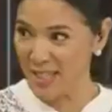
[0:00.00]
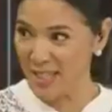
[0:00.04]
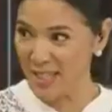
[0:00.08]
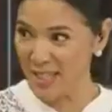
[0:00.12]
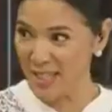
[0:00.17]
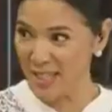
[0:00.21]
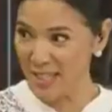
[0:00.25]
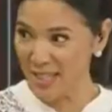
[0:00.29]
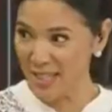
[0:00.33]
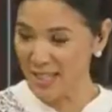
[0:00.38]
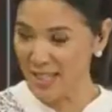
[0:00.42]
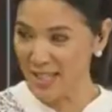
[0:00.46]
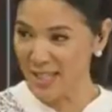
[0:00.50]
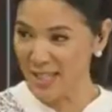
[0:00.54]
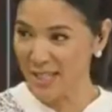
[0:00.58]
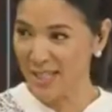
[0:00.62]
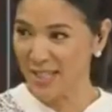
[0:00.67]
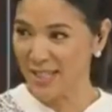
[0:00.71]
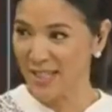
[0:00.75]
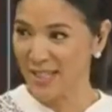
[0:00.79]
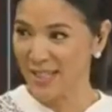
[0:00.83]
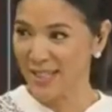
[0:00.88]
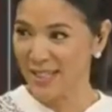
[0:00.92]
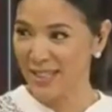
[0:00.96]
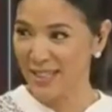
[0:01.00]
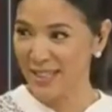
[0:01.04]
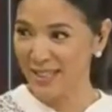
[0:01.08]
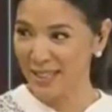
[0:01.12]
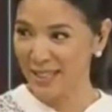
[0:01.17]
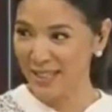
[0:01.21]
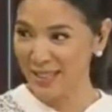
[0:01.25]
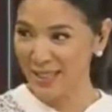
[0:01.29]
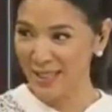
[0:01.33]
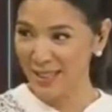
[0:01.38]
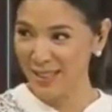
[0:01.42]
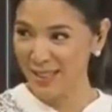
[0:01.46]
Yes, because
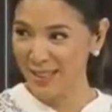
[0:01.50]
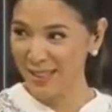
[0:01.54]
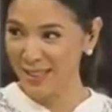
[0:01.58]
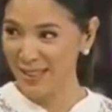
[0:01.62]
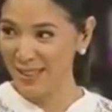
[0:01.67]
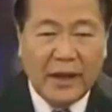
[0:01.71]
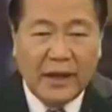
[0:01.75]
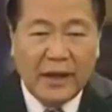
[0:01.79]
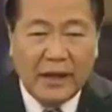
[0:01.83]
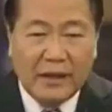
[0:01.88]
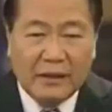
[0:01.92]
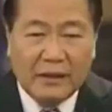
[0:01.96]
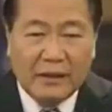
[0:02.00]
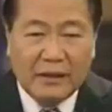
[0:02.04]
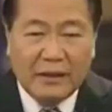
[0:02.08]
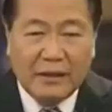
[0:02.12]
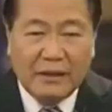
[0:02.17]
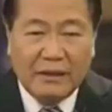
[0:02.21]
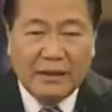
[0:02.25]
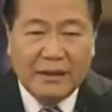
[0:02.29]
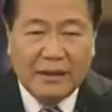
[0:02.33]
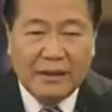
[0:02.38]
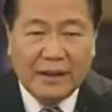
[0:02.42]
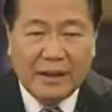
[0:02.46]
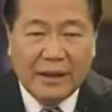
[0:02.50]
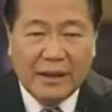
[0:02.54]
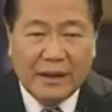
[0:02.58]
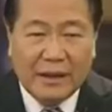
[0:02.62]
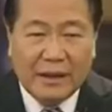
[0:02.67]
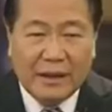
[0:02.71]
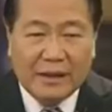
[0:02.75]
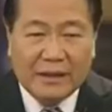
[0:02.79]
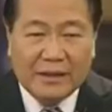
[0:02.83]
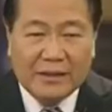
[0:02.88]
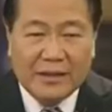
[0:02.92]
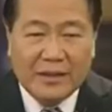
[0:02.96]
in that way,
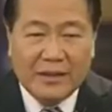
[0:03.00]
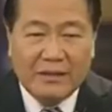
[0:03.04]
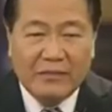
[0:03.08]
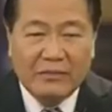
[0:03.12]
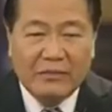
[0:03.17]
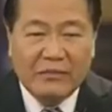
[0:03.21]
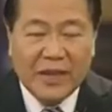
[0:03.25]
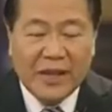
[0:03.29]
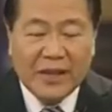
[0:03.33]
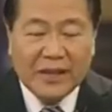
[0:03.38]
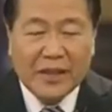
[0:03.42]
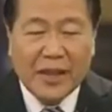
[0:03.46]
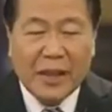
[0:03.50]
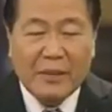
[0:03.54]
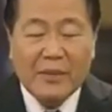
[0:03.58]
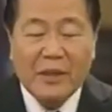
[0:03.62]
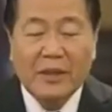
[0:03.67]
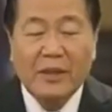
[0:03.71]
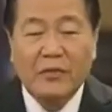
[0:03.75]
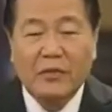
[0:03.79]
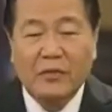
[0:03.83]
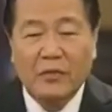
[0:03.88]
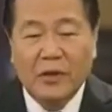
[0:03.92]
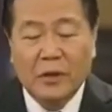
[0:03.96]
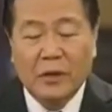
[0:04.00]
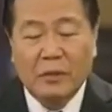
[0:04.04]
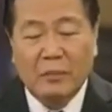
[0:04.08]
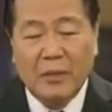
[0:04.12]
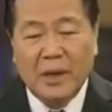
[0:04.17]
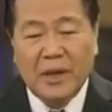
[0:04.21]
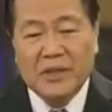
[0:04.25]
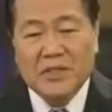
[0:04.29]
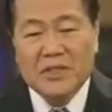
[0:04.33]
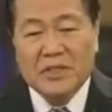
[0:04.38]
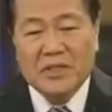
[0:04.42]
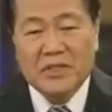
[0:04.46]
the Vietnam and the
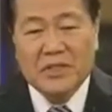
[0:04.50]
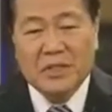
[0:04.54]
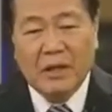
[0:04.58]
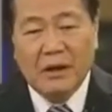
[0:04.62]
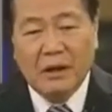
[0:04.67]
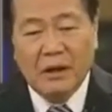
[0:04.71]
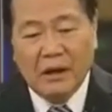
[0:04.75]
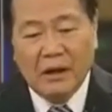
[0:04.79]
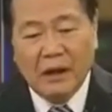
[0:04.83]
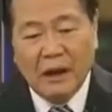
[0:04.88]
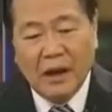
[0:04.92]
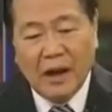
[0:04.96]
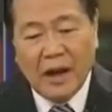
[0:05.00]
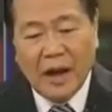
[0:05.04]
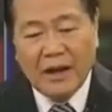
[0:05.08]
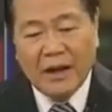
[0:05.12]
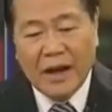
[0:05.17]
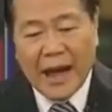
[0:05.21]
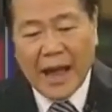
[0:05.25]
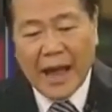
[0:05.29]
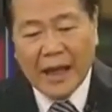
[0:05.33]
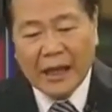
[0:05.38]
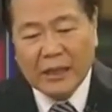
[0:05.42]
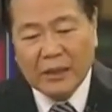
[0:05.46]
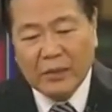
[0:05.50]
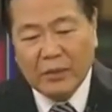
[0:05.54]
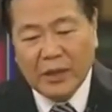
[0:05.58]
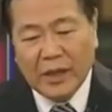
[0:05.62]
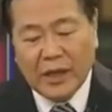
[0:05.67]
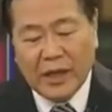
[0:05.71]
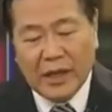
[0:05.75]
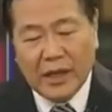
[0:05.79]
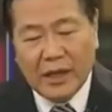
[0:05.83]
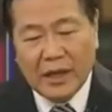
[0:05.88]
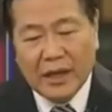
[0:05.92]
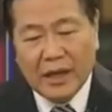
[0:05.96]
Philippines are
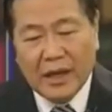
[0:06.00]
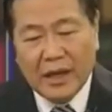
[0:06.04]
actually